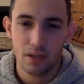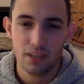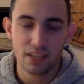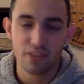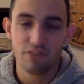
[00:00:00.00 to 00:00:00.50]

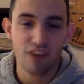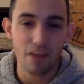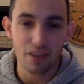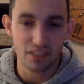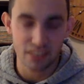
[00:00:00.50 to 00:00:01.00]
It's like
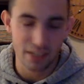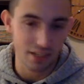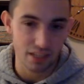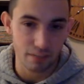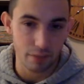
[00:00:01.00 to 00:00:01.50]
5 out of 6
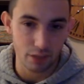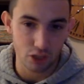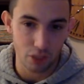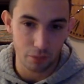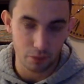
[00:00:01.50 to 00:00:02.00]
that they've been in the
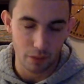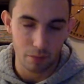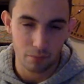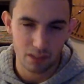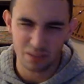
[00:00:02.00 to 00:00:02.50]
championship
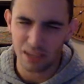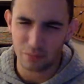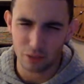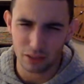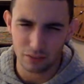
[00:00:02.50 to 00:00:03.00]
game. Because yeah,
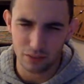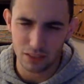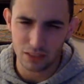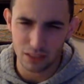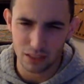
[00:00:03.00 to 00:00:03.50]
I'm checking
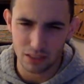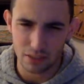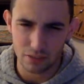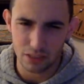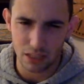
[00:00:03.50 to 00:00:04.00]
15, 16,
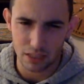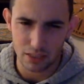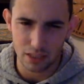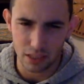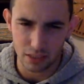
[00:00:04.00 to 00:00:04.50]
17,
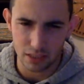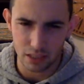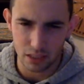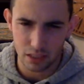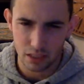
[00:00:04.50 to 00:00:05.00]
18,
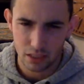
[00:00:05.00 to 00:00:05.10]
19.